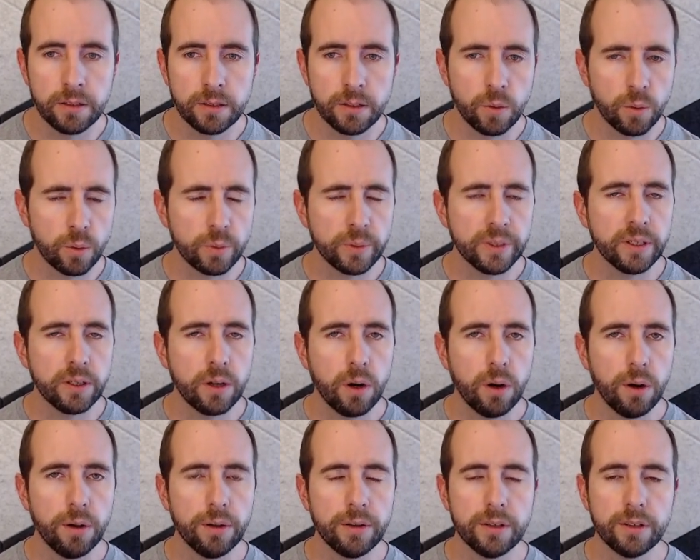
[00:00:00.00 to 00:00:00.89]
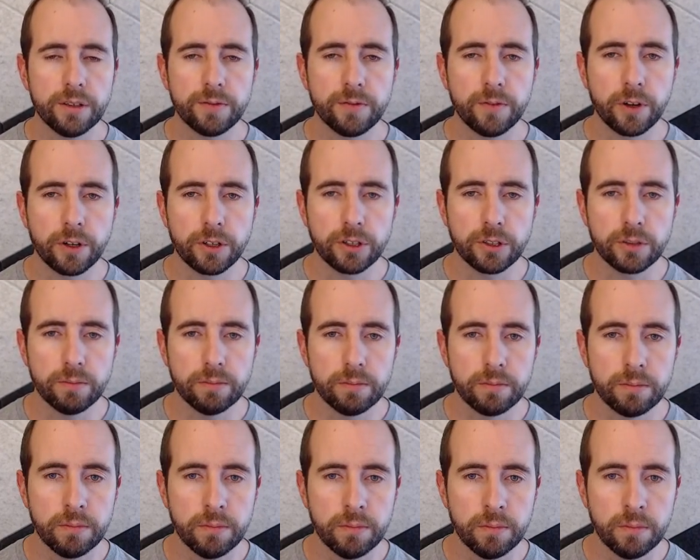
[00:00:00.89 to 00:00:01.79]
So when we call this
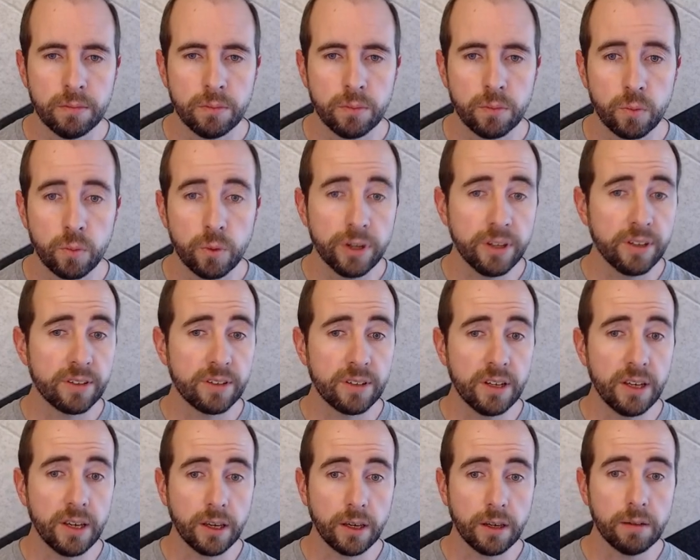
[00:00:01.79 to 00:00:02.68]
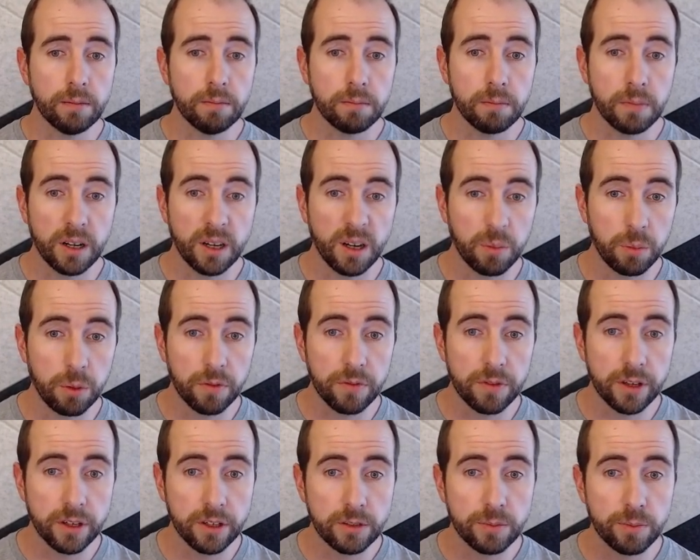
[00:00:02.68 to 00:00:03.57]
function, we see a number of
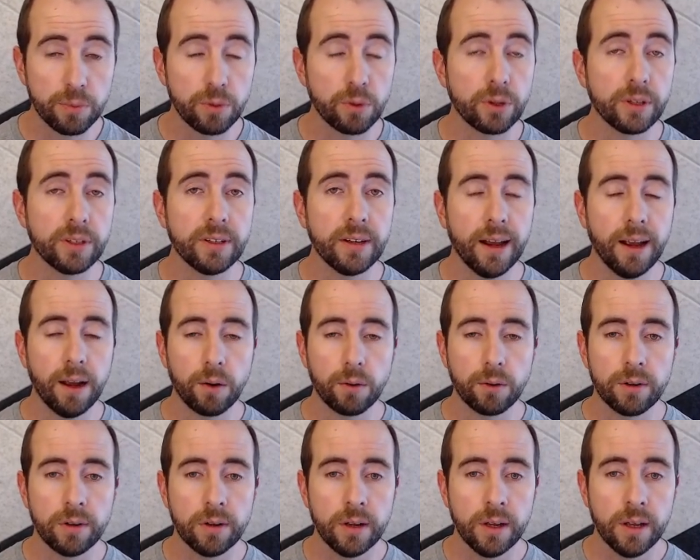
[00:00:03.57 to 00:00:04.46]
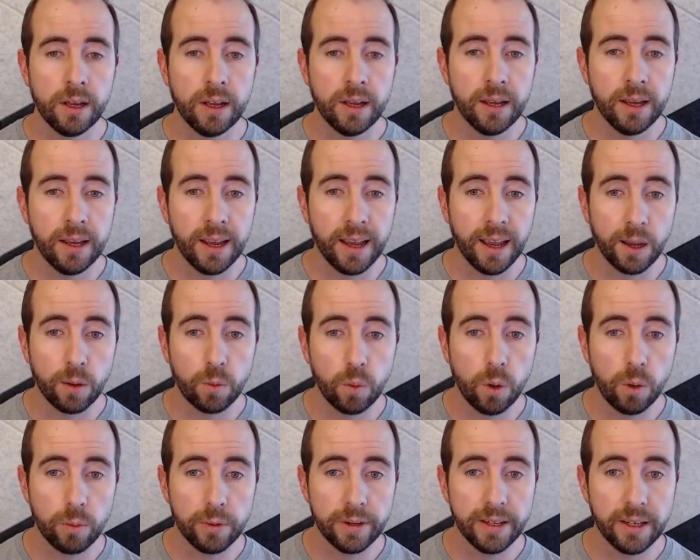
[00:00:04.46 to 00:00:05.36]
things printed out. And
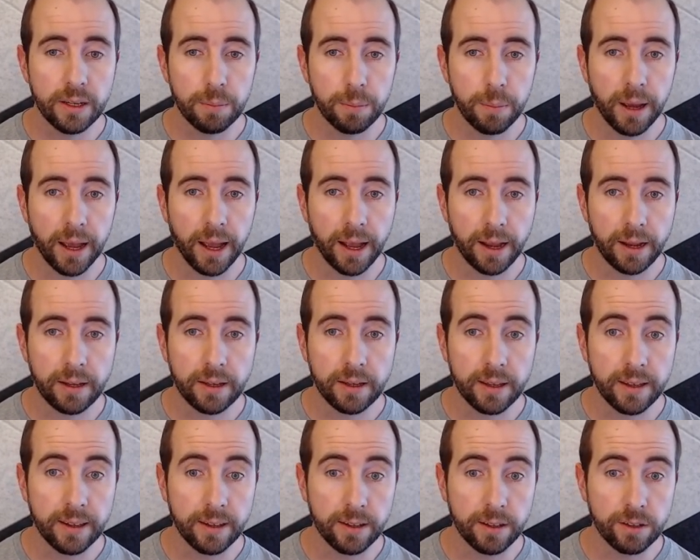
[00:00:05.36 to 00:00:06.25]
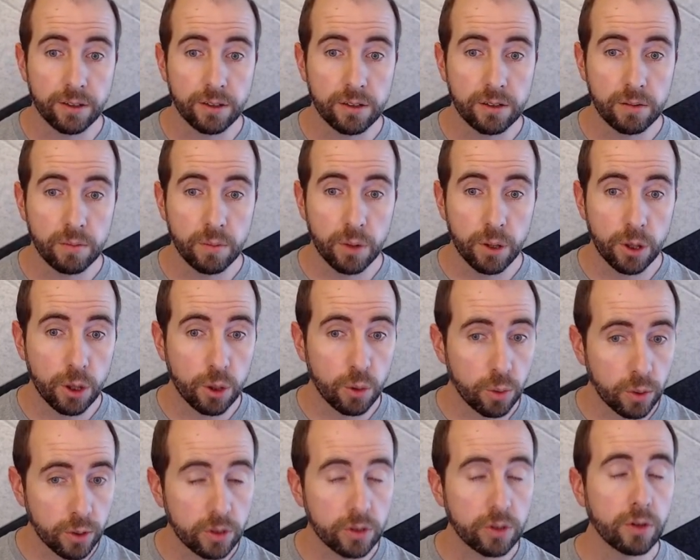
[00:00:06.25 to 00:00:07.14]
what we get back is the
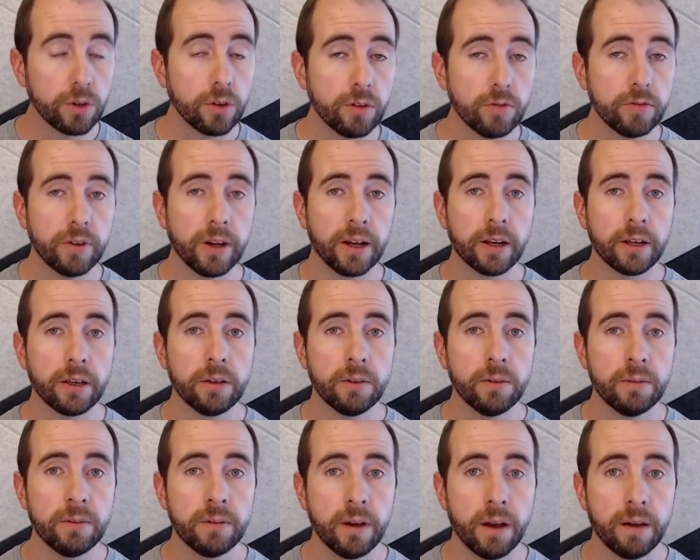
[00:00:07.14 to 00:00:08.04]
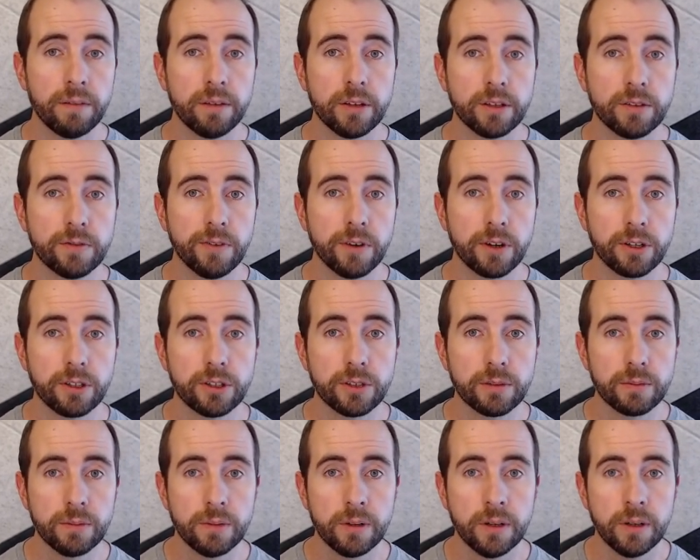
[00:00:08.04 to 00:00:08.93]
return value of this
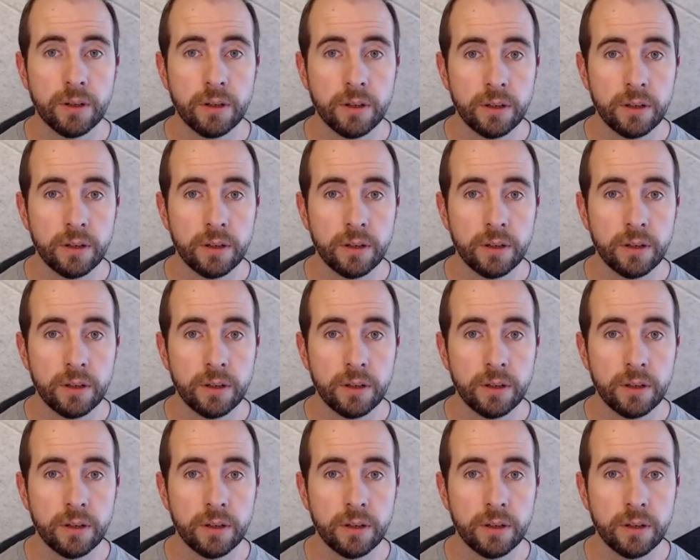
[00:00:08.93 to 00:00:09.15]
function.